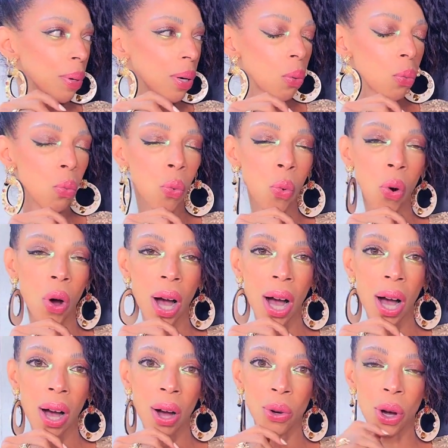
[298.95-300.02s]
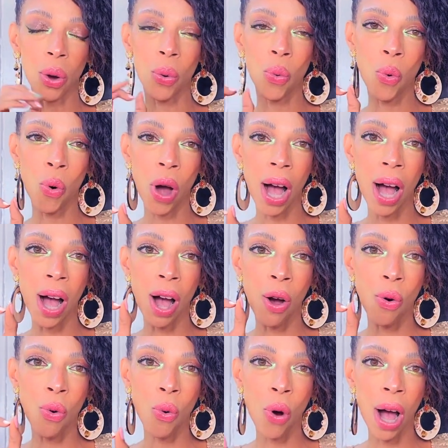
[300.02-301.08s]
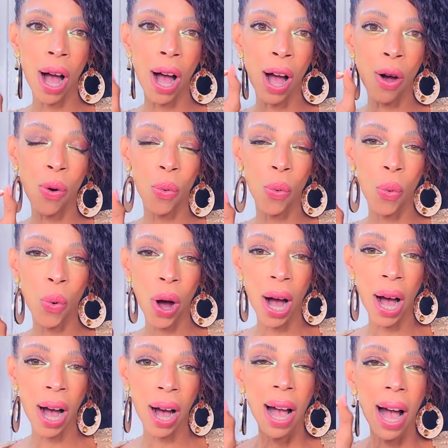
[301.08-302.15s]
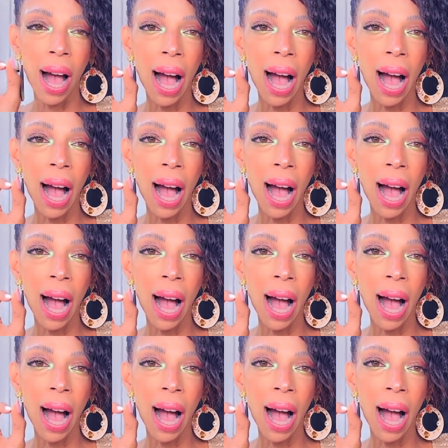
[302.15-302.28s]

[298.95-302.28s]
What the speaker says: But wow, wow, wow, wow.